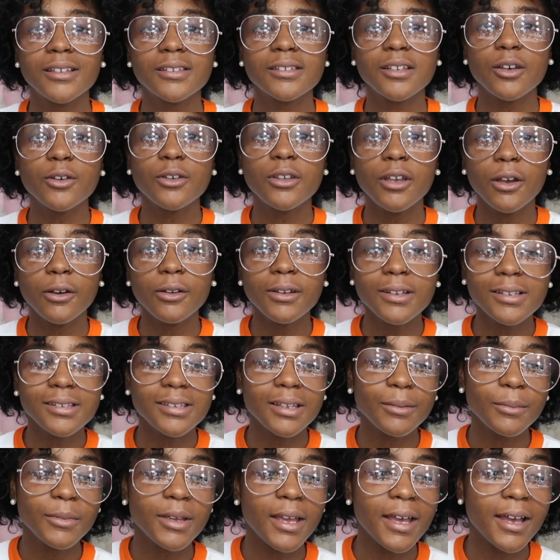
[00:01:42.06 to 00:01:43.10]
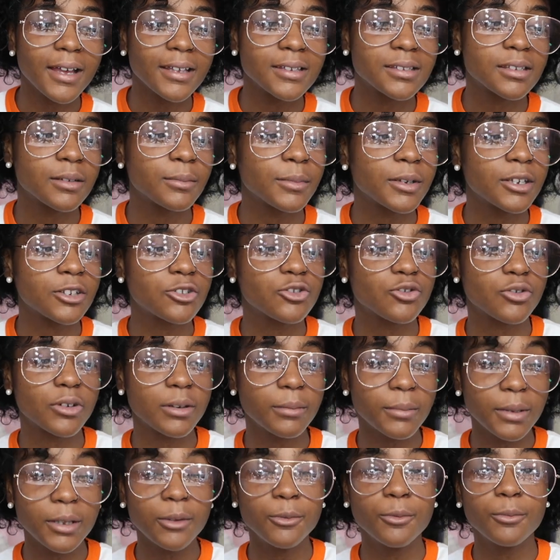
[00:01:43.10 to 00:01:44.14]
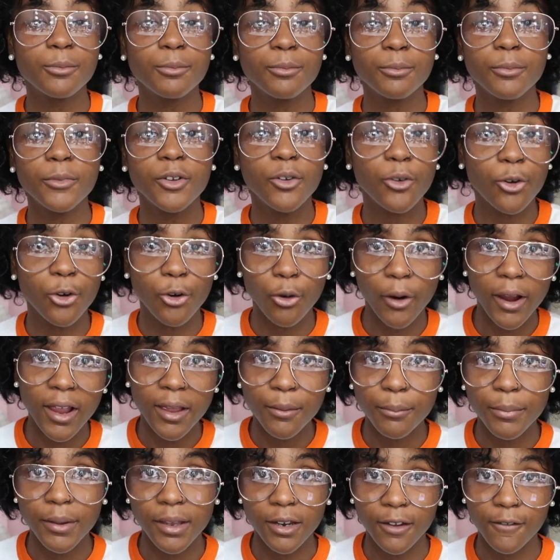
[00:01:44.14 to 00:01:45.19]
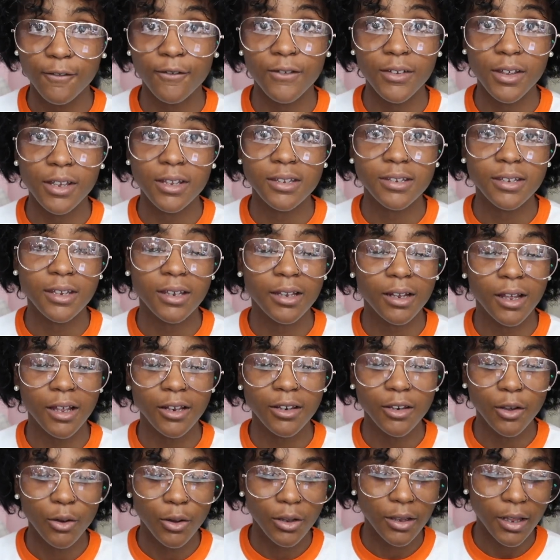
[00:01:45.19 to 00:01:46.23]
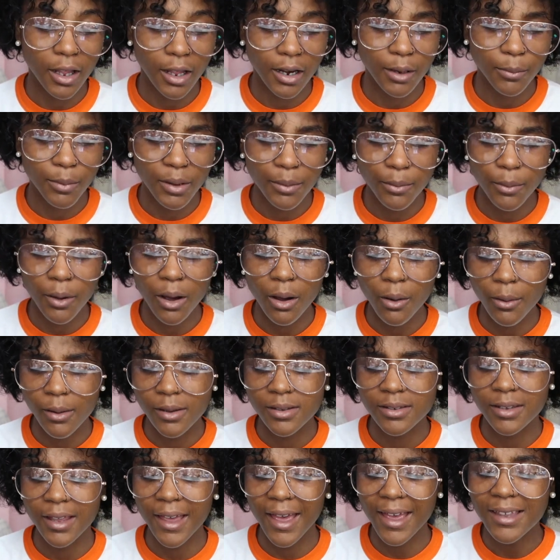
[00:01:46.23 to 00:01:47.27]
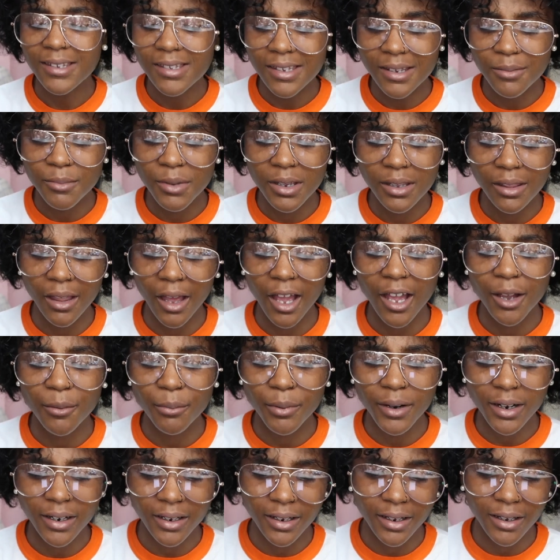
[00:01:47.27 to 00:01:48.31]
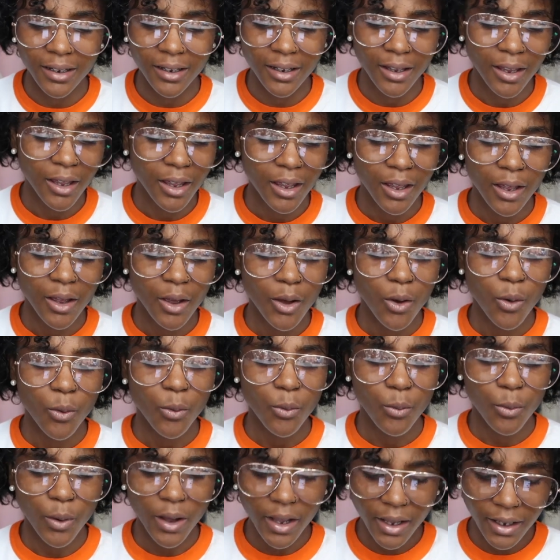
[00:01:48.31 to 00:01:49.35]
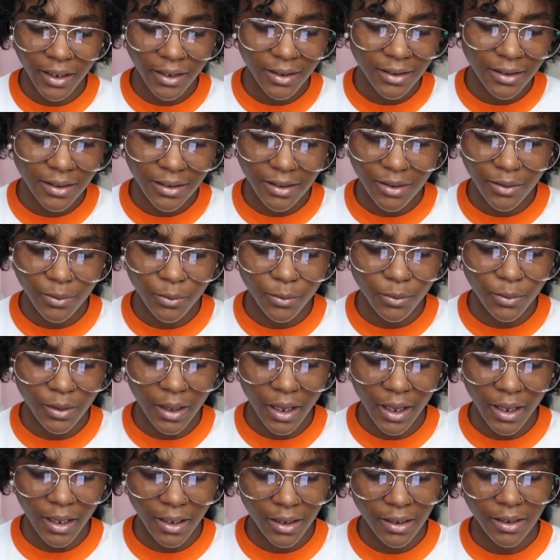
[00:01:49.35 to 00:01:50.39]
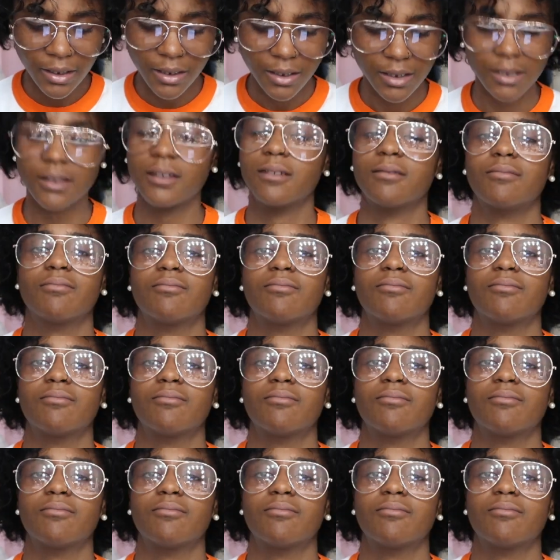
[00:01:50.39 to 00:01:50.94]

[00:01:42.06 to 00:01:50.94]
So yoni steaming has some extremely great benefits and I know a lot of people are always asking me like, Brittany, what, like,